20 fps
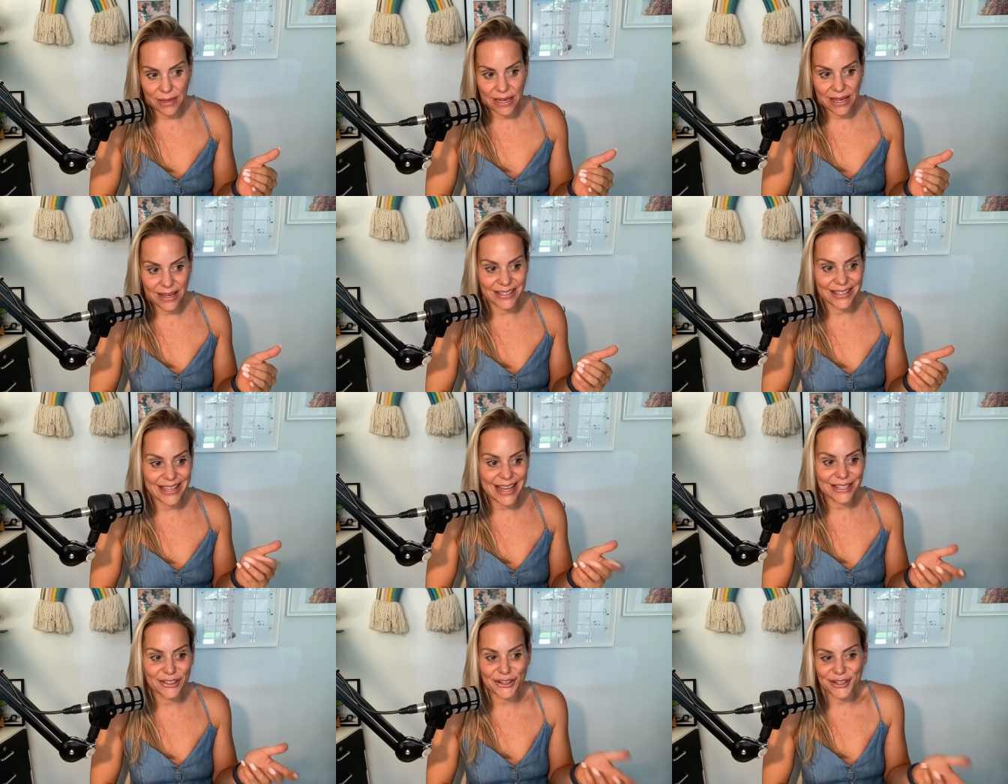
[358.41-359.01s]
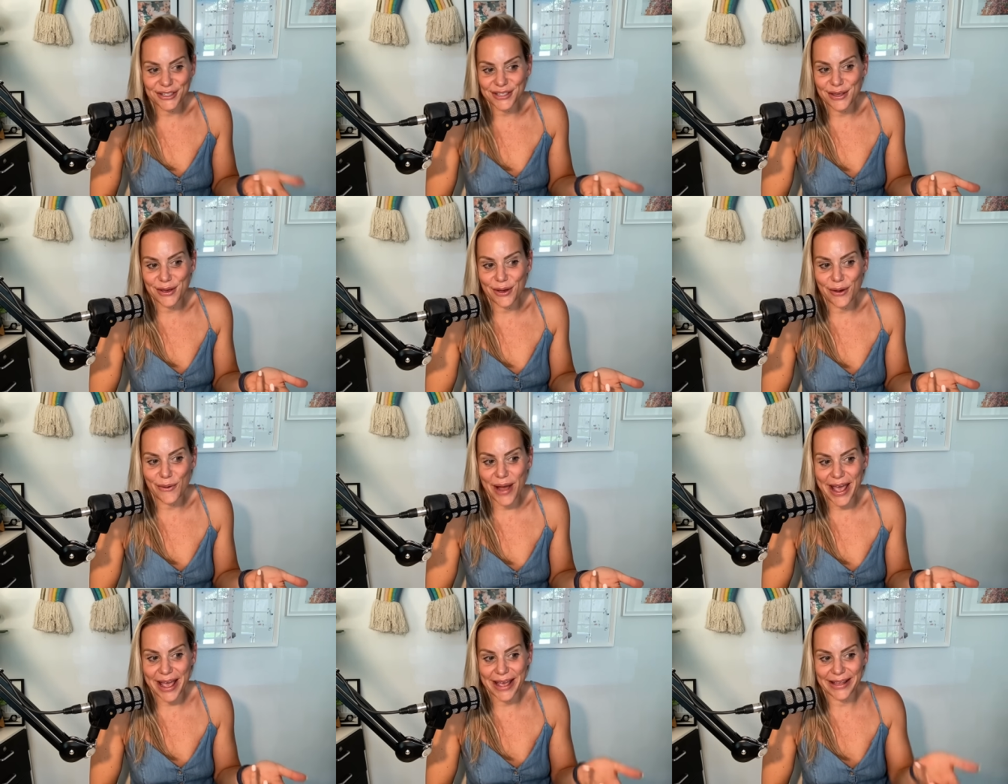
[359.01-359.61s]
because that's just
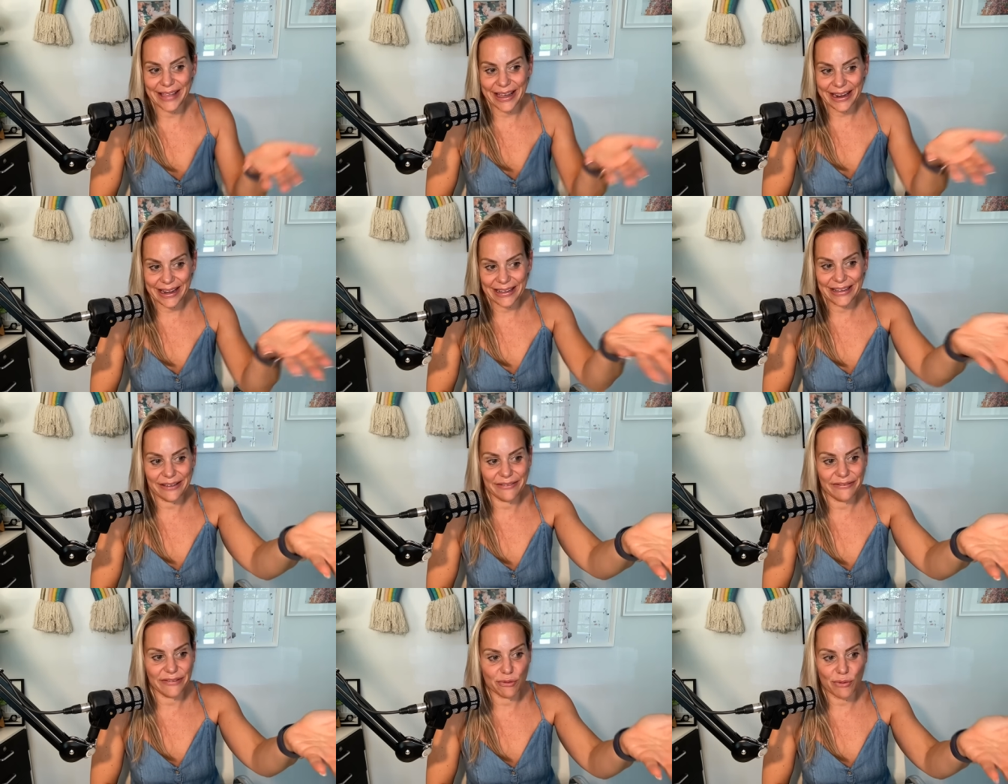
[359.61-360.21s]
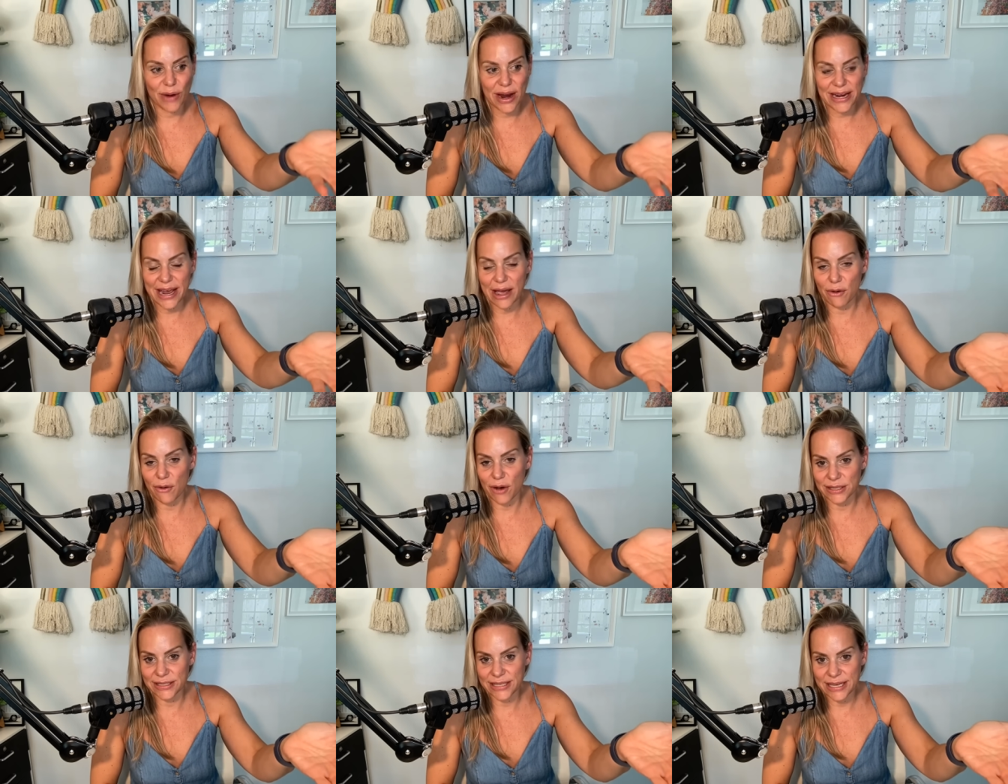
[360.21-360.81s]
the way, like even right
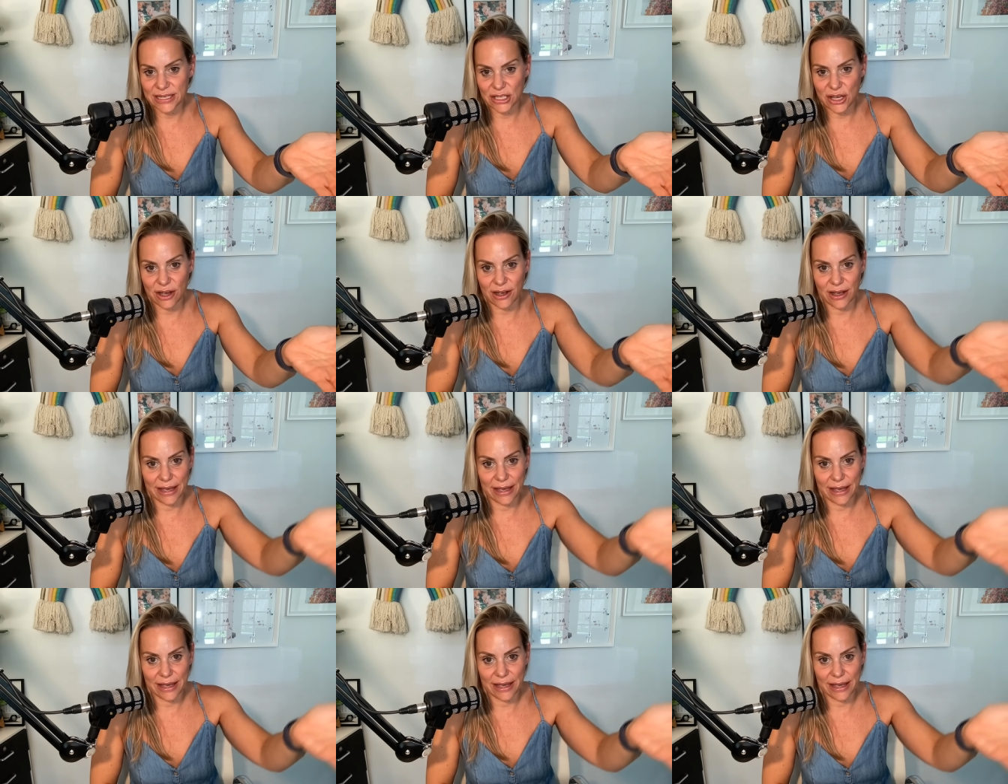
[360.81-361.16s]
now on TikTok,